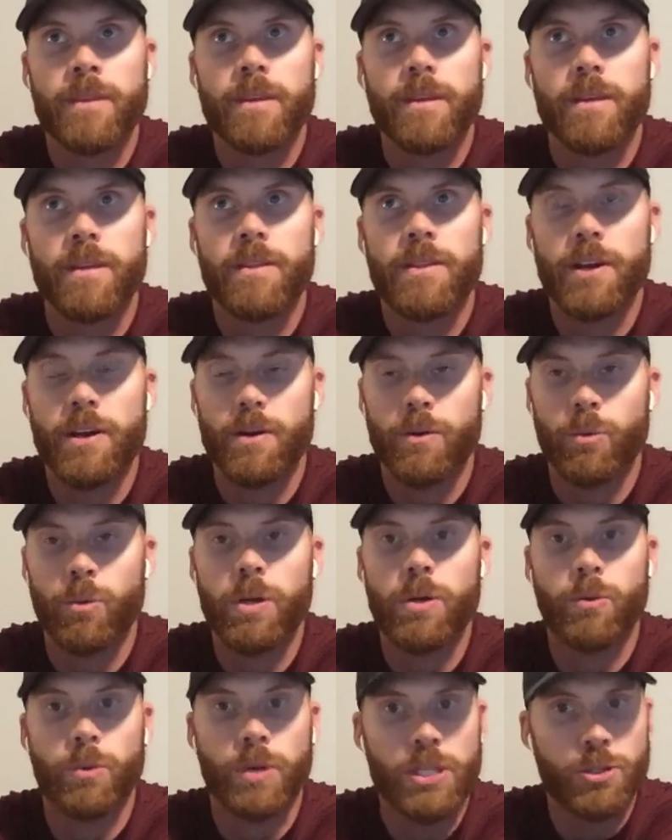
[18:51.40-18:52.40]

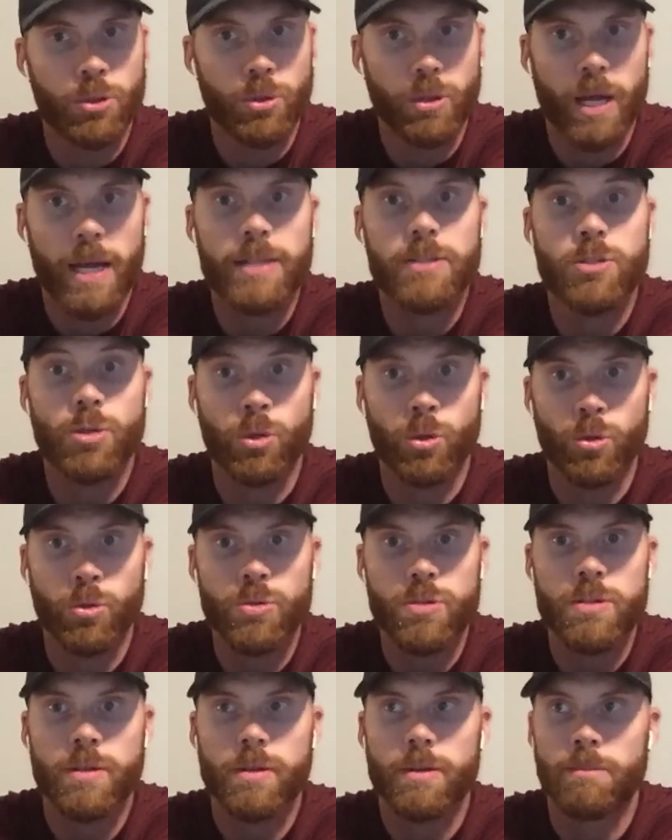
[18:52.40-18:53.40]
we do like
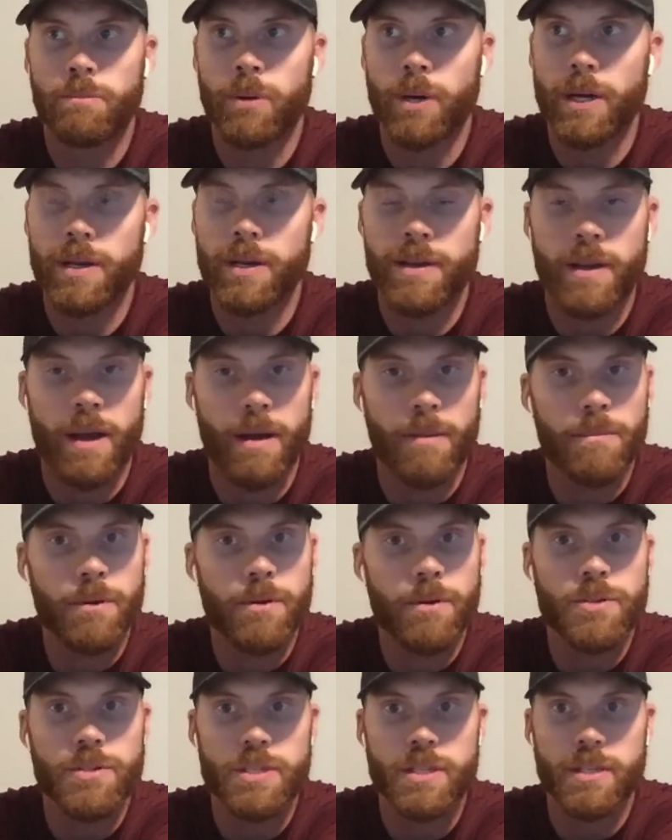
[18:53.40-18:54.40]
tools, but
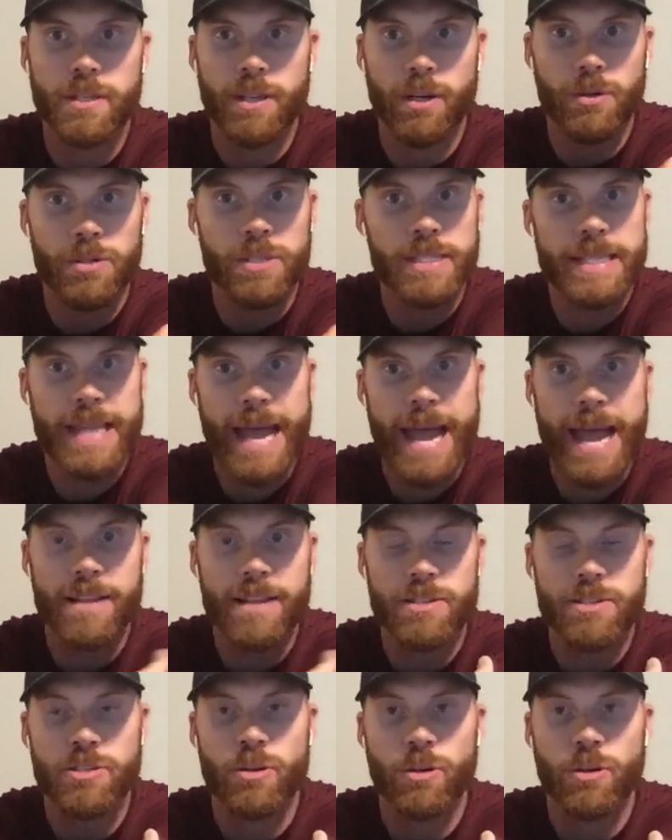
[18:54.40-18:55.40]
numbers and
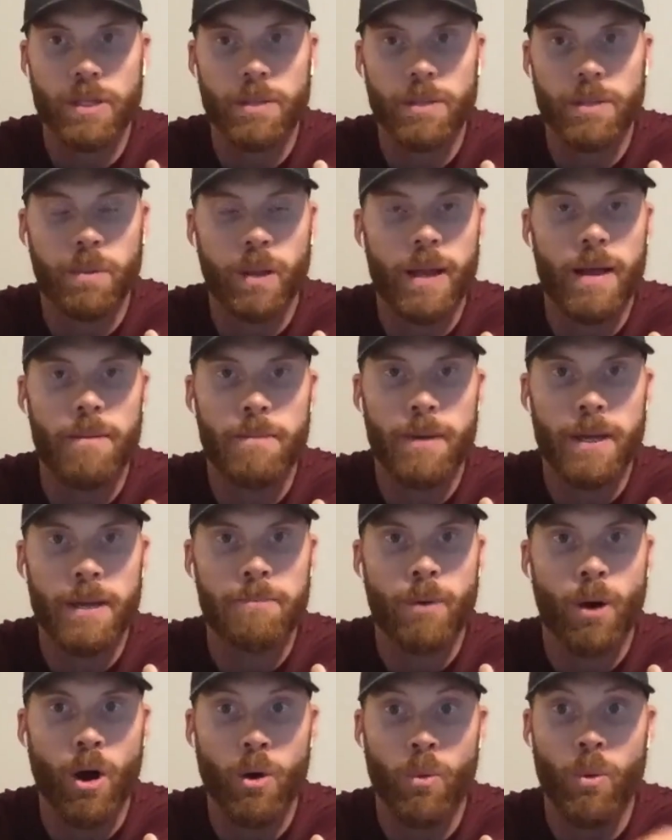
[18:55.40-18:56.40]
stats certainly play a big
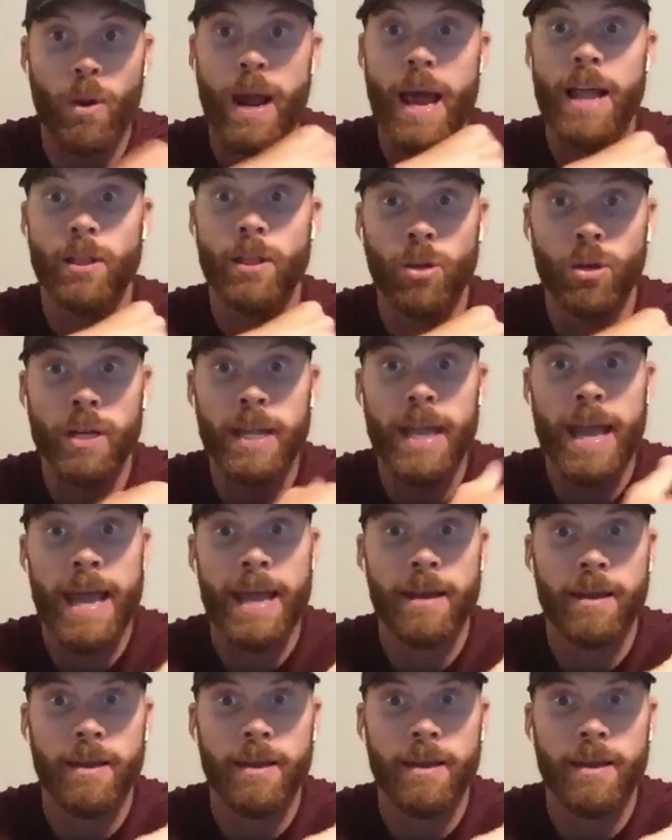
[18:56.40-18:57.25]
part. When I look at